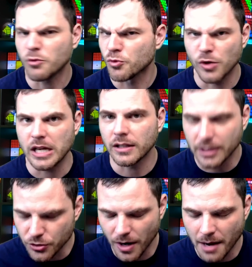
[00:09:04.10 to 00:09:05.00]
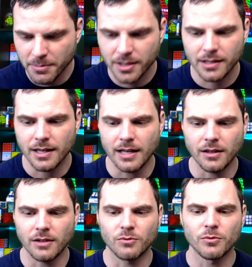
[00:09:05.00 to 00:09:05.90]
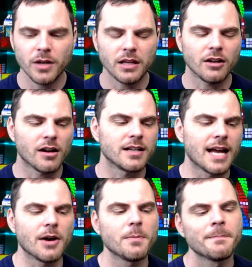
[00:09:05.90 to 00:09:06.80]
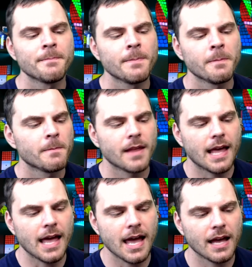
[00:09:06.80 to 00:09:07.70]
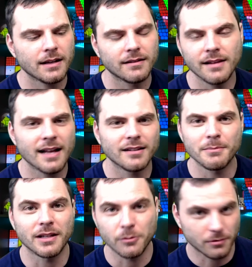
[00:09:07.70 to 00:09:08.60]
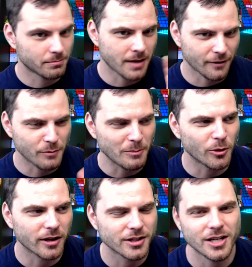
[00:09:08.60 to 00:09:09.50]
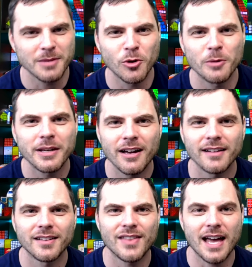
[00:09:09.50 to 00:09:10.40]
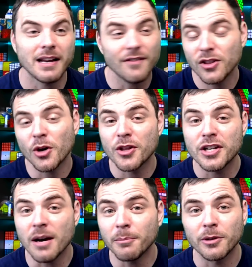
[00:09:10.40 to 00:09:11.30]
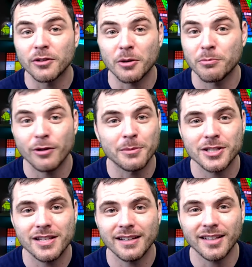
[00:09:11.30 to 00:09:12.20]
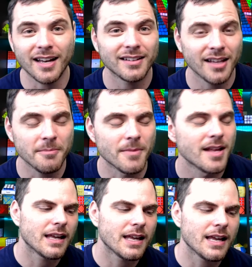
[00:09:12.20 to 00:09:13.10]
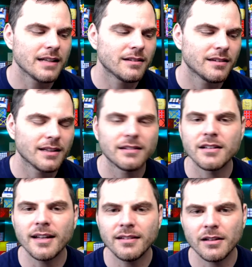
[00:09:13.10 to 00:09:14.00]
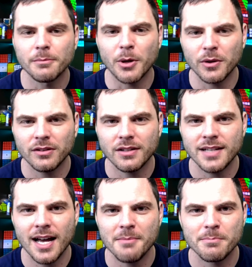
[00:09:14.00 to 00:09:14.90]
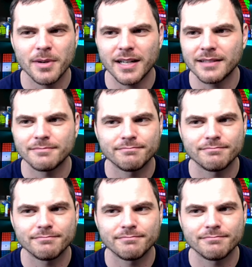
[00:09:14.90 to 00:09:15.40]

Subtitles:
really dropped. It's really gone down. And it's not something that's paying for my mortgage anymore because of that. Even though the numbers are pretty much the exact same. It's a nice little bonus on top, but